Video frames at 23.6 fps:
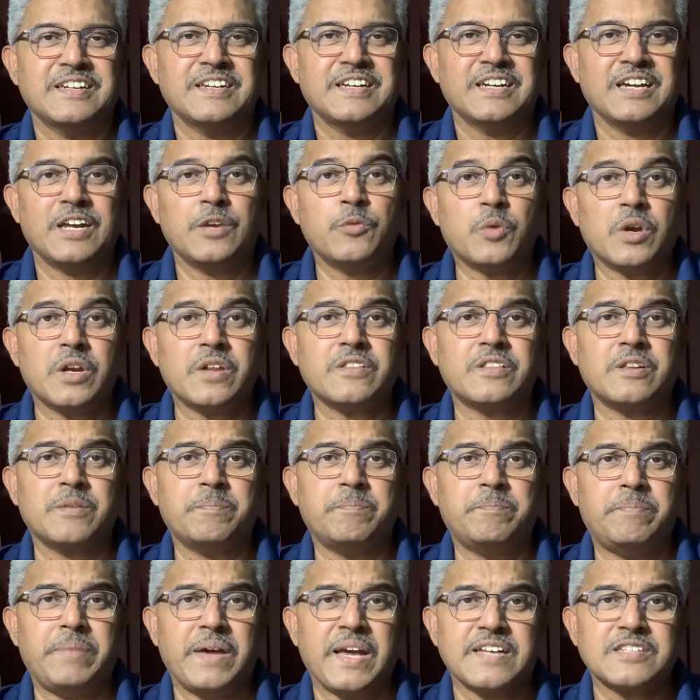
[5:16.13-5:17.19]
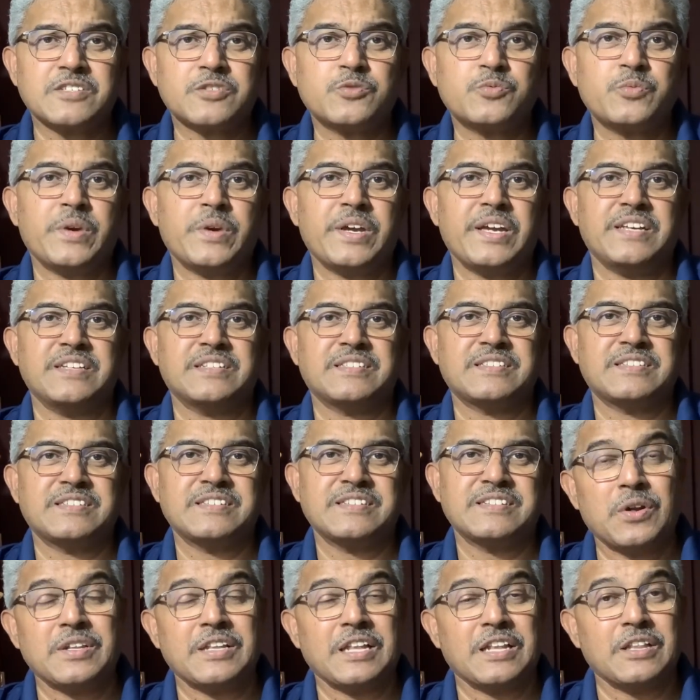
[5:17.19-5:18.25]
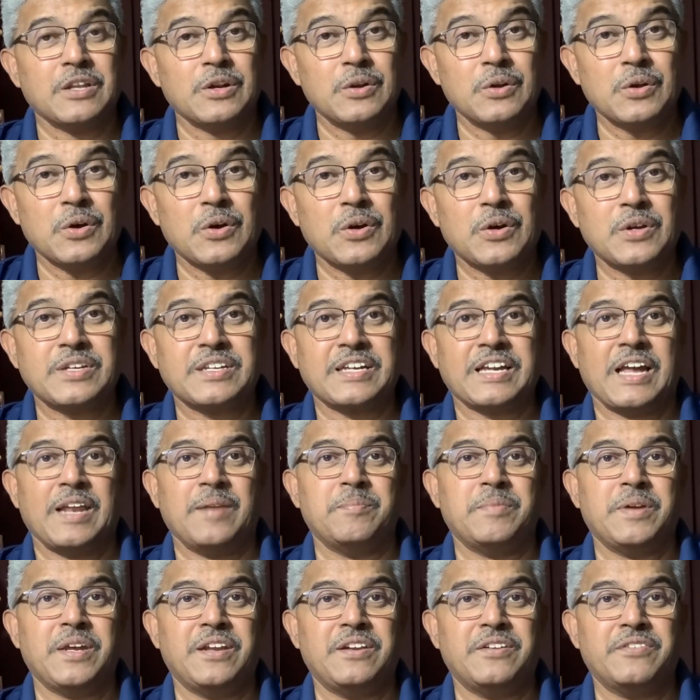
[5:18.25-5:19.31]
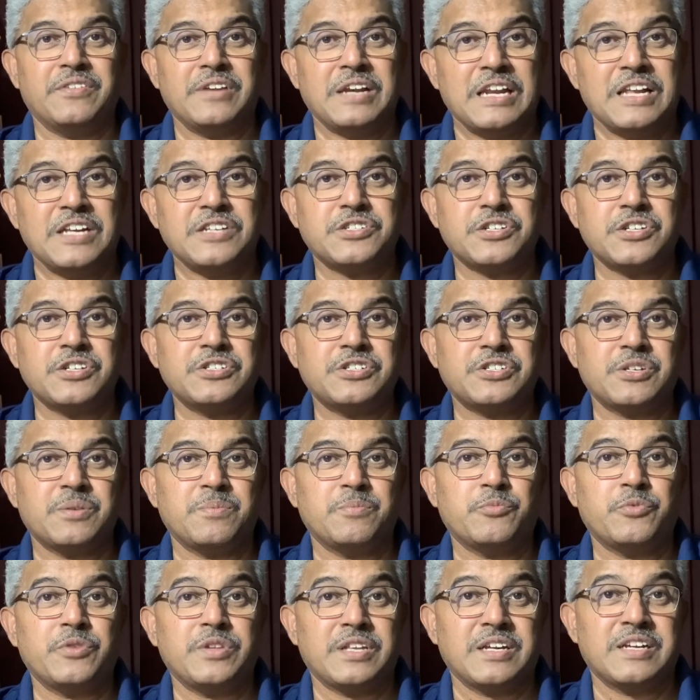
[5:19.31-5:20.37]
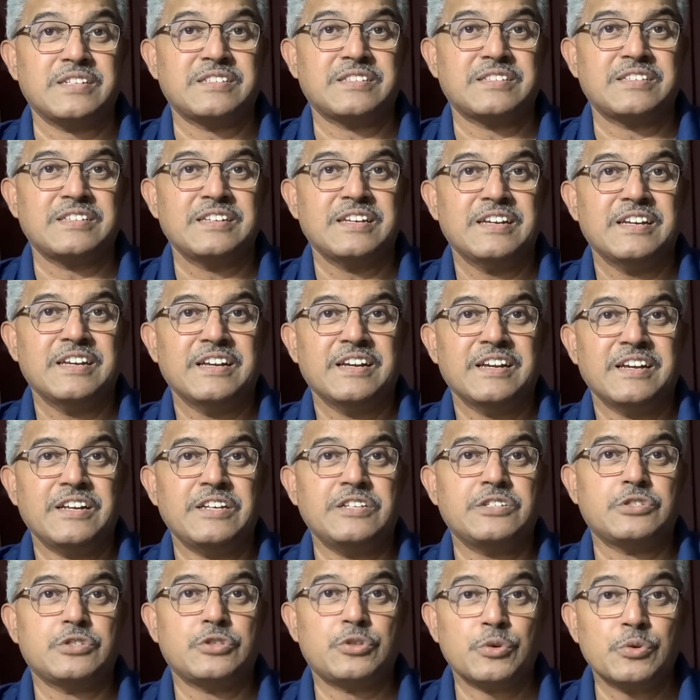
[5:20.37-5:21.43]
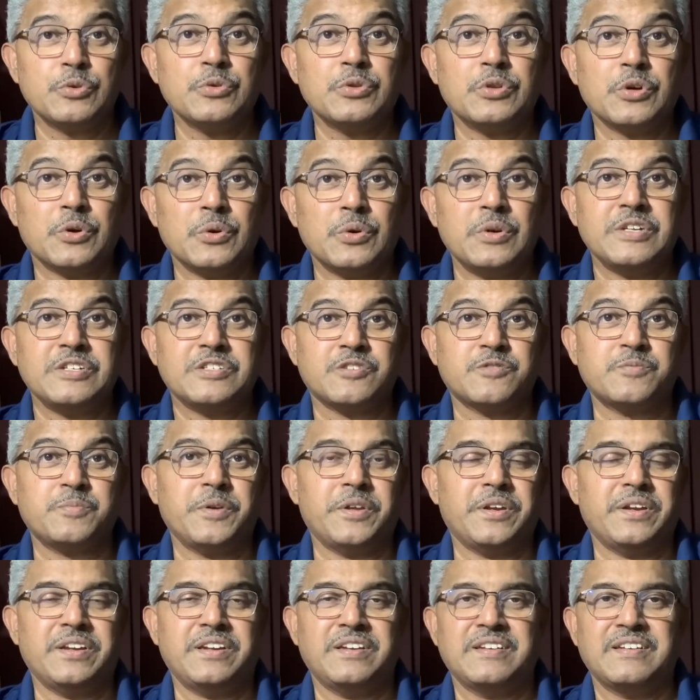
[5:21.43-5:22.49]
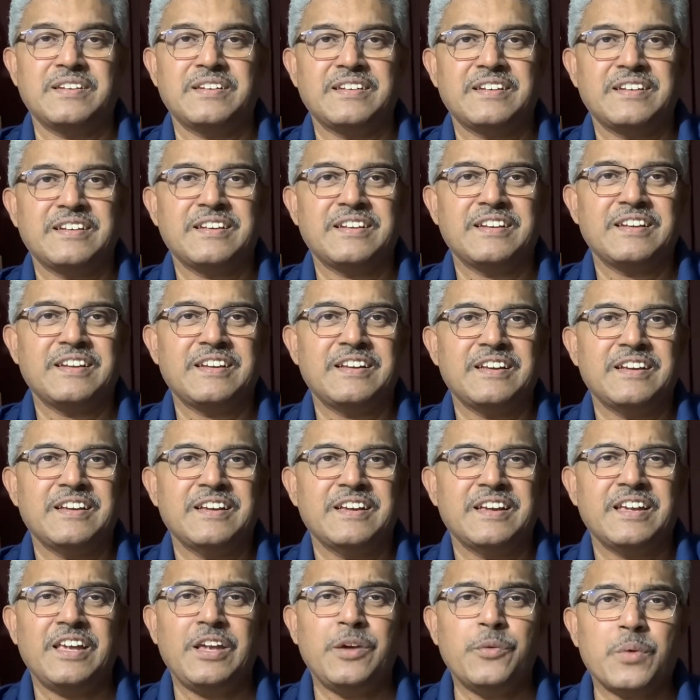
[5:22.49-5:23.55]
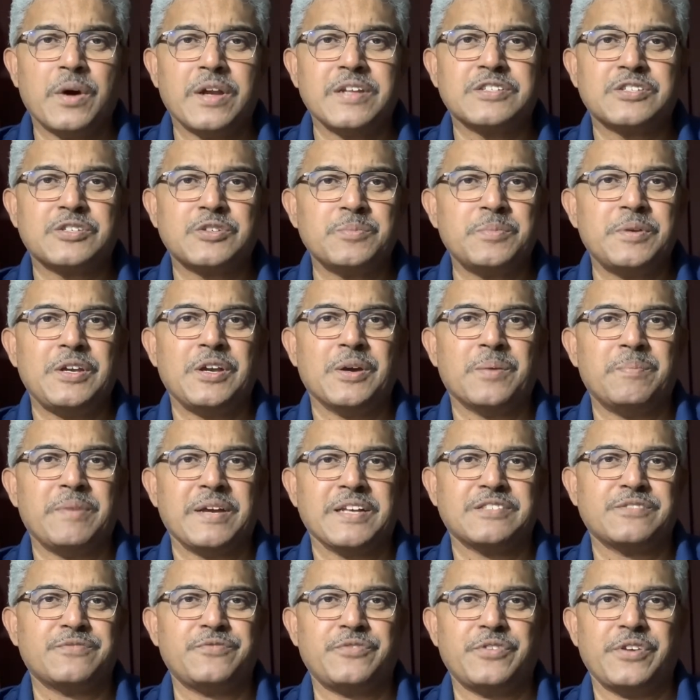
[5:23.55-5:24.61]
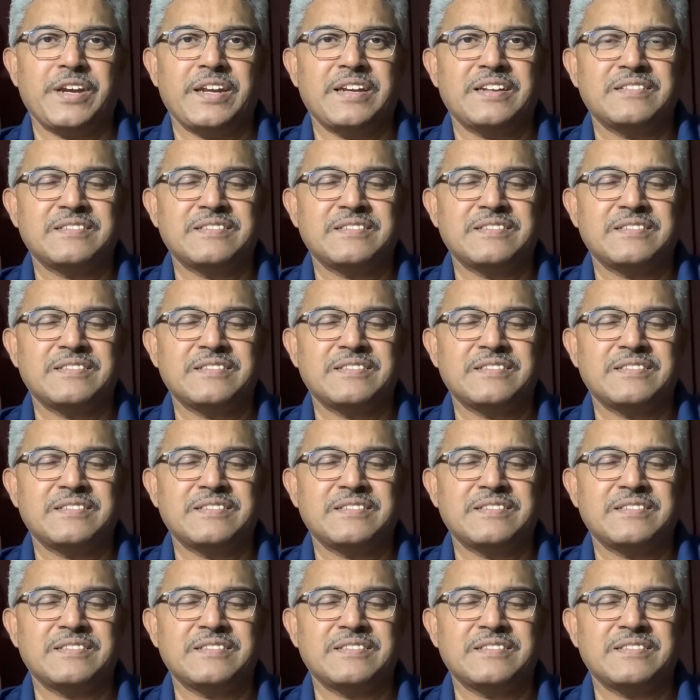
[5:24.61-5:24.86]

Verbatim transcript: And one of the best ways that the Lord can be in relationship with us is through the Holy Spirit. He wants to be your best friend.